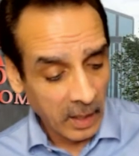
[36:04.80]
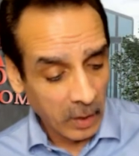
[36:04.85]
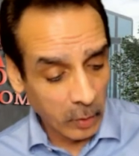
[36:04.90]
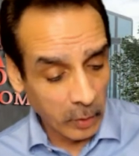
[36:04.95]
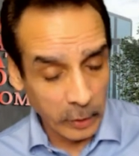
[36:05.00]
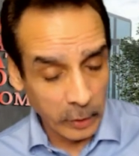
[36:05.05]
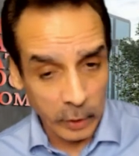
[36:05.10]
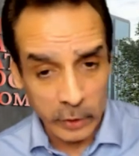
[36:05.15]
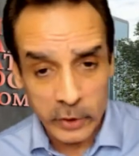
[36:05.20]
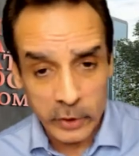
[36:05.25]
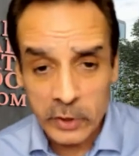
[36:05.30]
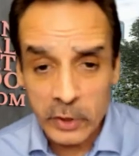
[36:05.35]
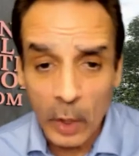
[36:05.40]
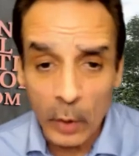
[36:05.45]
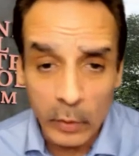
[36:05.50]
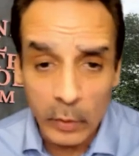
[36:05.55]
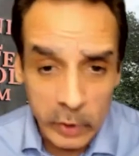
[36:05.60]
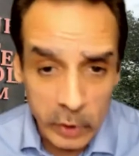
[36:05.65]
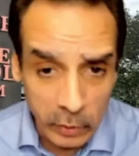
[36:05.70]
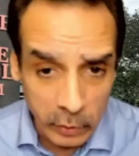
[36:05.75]
or your
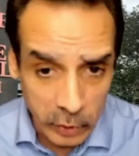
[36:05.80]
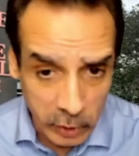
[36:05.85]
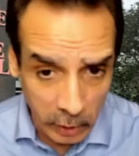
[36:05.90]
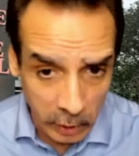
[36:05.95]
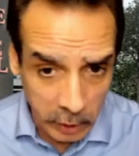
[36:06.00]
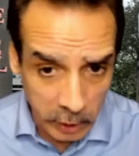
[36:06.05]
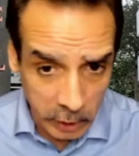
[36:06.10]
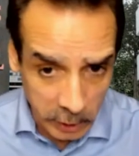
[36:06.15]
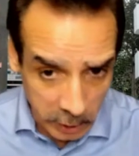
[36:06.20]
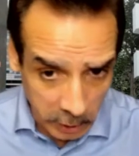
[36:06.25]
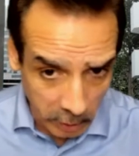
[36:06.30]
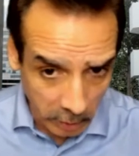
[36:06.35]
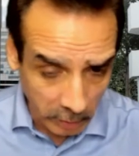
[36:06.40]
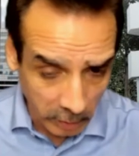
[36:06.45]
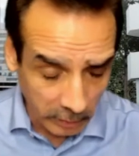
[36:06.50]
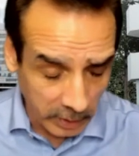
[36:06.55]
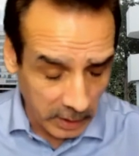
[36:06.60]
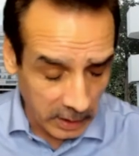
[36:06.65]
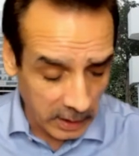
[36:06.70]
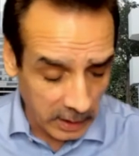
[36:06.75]
social
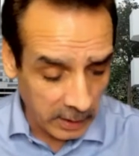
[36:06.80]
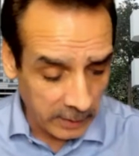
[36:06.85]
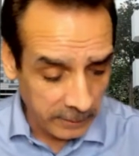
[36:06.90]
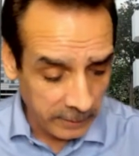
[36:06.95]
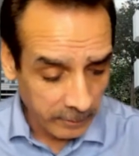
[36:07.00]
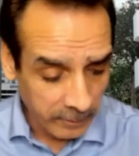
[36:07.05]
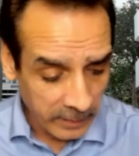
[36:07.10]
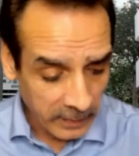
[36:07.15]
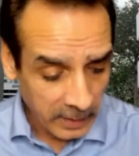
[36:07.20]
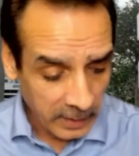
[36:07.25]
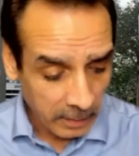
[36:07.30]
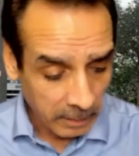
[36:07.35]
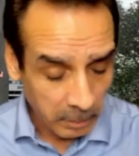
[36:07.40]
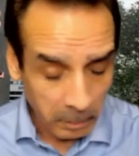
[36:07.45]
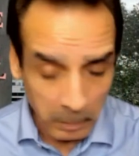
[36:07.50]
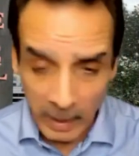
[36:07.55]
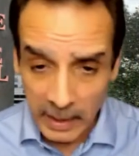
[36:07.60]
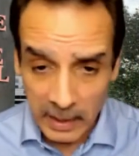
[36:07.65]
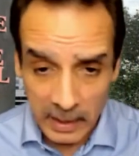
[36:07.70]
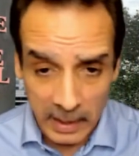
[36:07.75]
security
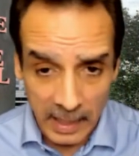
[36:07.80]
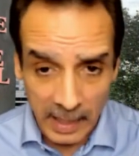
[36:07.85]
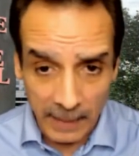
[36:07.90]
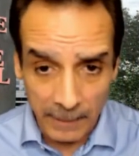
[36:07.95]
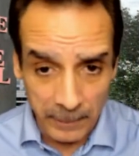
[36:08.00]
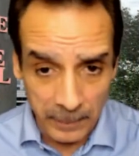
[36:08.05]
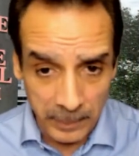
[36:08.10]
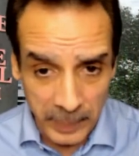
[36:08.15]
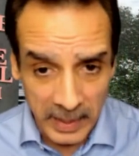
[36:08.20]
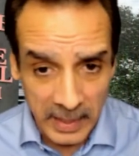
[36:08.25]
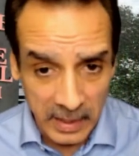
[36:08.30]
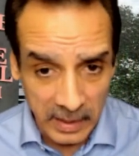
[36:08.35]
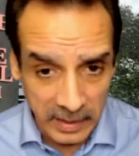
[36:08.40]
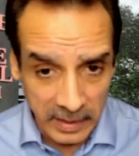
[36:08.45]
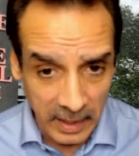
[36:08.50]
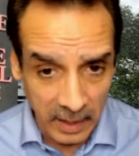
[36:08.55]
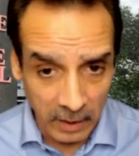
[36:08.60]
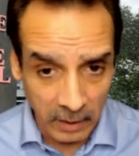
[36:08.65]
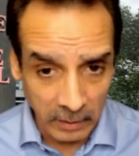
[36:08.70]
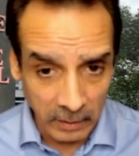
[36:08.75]
might not be
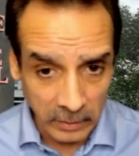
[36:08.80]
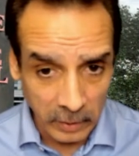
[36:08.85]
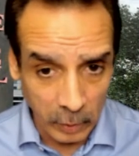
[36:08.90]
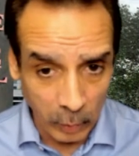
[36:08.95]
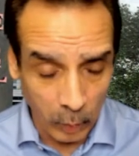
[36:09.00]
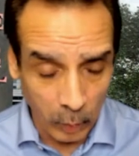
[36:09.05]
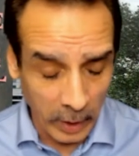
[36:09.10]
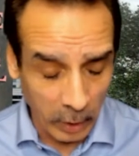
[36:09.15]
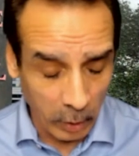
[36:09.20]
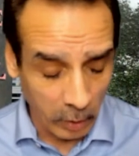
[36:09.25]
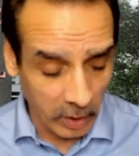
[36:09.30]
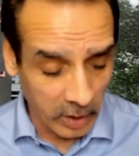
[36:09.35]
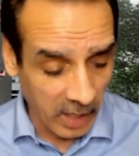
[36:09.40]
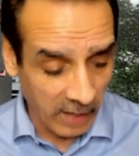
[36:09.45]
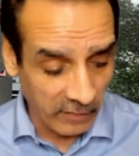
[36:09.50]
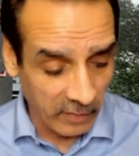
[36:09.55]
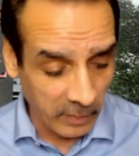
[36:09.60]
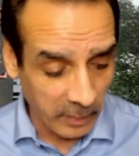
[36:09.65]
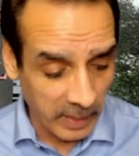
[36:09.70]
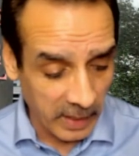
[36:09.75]
there the way our
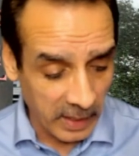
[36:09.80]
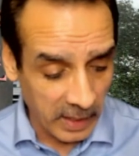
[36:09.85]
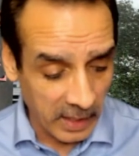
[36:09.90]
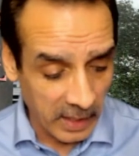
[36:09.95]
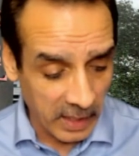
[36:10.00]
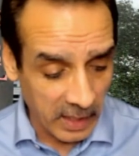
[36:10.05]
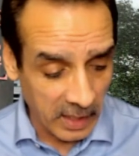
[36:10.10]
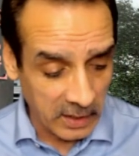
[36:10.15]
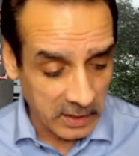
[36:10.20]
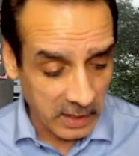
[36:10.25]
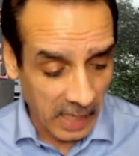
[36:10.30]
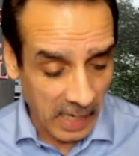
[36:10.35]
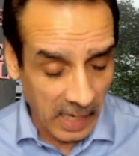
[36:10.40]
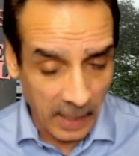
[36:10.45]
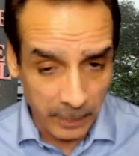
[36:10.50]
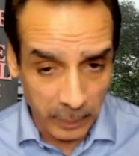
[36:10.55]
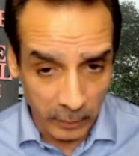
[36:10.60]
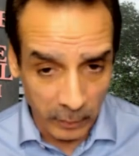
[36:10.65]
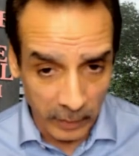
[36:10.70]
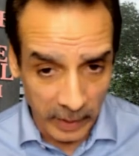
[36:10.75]
government is
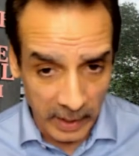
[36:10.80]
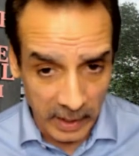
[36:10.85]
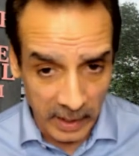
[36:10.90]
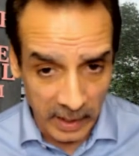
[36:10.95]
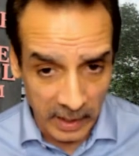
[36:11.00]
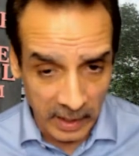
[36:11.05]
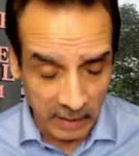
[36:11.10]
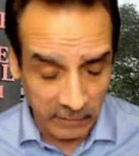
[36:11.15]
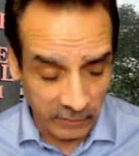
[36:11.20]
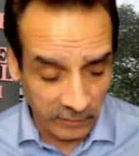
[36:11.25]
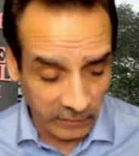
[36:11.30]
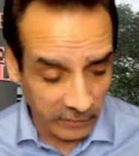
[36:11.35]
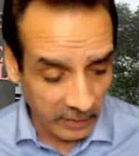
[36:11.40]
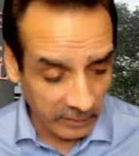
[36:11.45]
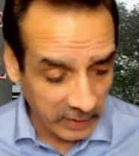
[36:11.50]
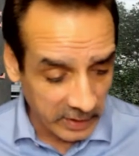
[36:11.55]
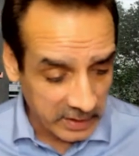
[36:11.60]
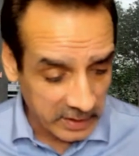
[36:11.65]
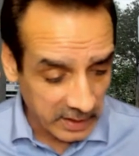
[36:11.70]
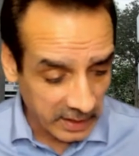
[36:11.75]
operating and
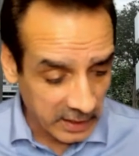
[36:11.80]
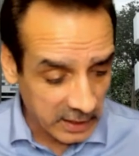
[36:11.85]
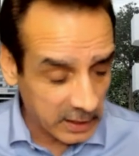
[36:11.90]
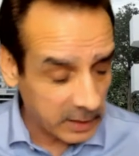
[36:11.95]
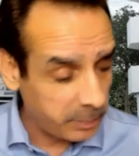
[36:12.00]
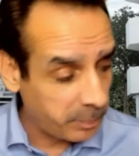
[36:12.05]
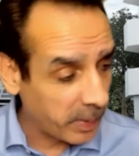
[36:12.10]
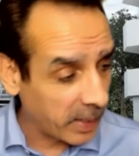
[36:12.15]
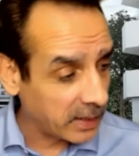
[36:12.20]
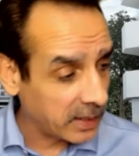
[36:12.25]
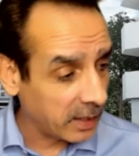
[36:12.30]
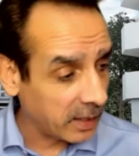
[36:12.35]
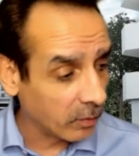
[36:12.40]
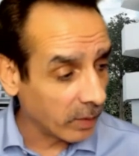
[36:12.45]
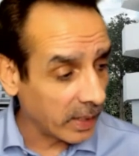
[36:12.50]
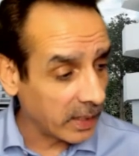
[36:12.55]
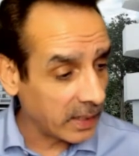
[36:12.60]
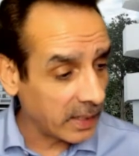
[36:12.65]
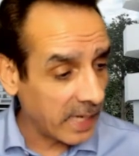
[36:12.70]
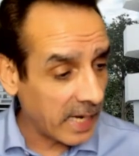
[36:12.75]
frivolously spending
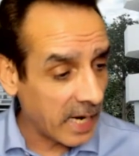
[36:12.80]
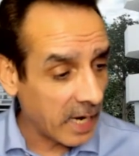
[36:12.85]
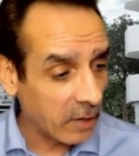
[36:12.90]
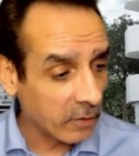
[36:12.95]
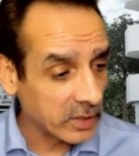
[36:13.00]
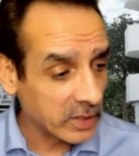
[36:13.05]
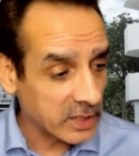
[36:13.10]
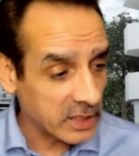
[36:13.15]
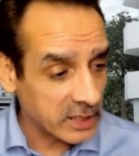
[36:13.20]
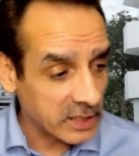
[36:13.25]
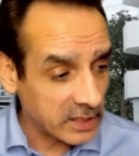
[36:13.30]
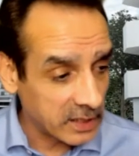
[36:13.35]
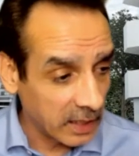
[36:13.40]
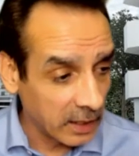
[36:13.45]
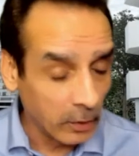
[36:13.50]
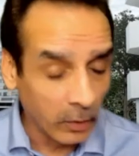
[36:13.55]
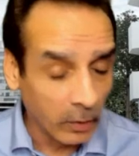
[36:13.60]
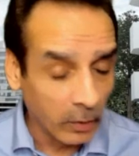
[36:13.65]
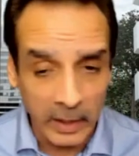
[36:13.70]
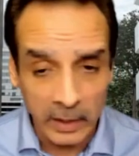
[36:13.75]
right now and
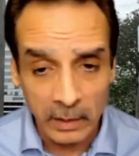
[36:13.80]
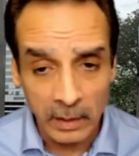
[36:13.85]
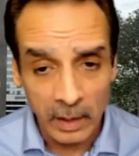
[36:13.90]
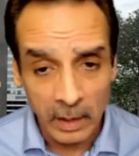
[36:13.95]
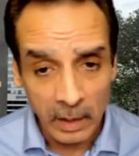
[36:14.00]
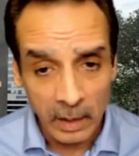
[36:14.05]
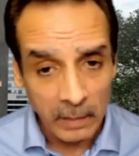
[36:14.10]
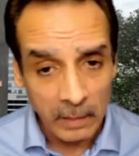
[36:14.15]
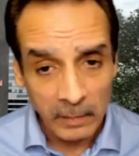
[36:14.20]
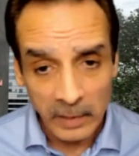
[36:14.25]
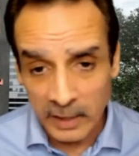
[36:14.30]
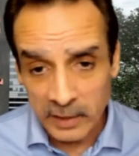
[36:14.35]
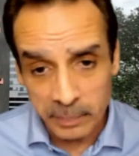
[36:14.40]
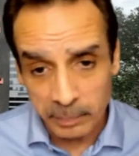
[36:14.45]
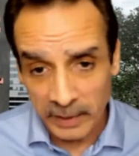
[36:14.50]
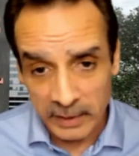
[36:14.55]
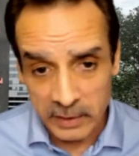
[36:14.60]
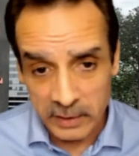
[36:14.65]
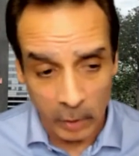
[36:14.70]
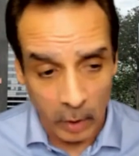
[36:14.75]
stealing. Let's
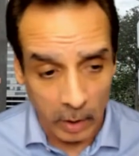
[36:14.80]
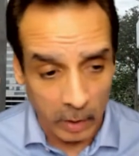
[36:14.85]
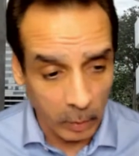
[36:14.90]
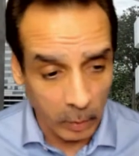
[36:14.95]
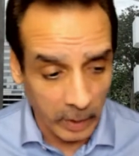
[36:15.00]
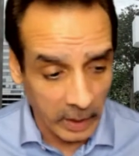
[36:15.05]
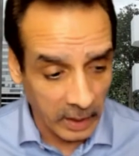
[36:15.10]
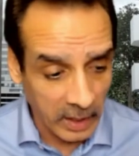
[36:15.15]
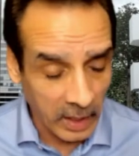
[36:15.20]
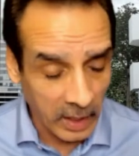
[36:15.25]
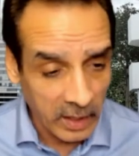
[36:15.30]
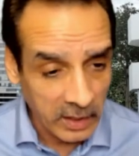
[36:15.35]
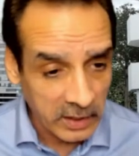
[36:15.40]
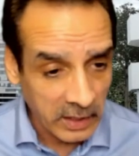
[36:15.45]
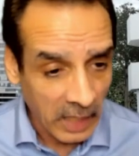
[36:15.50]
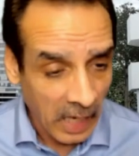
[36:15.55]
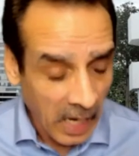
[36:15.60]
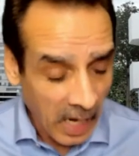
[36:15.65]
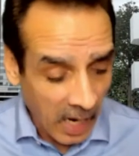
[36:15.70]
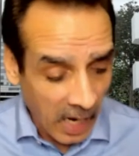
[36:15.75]
please call it what it
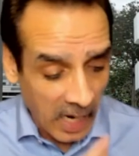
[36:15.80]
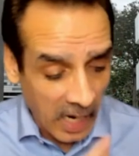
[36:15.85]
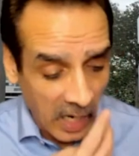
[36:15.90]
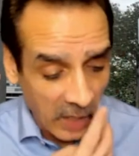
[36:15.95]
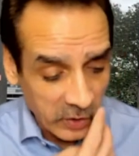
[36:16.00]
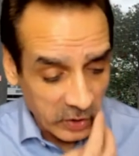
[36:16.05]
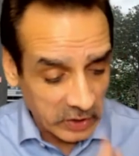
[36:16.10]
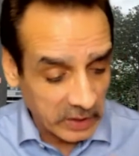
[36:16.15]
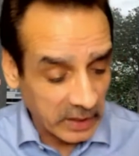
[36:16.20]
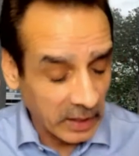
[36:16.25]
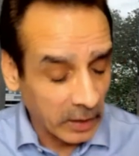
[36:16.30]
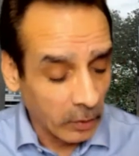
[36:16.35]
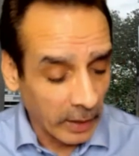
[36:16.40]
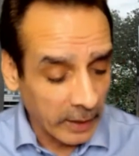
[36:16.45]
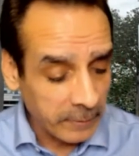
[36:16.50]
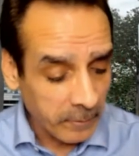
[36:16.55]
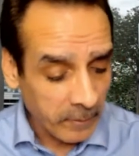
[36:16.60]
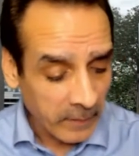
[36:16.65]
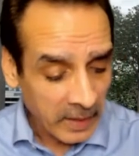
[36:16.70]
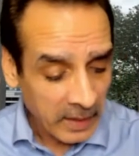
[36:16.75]
is,
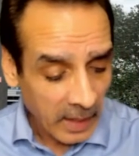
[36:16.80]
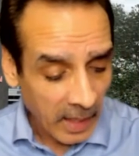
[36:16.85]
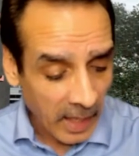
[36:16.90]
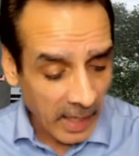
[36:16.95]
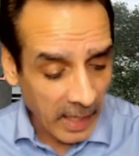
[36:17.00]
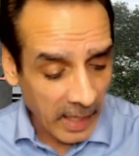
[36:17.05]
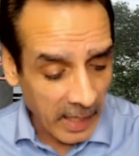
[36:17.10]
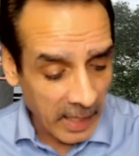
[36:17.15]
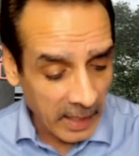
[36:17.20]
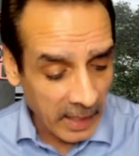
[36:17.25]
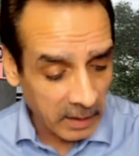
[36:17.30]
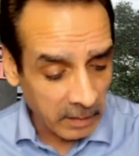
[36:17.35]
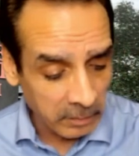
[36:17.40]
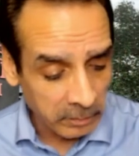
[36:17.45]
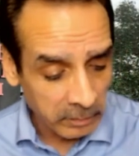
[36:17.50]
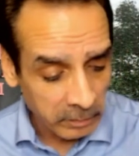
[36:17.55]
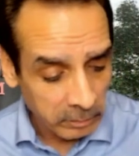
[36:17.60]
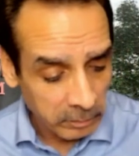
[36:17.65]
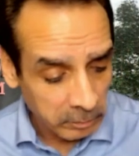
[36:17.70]
stealing and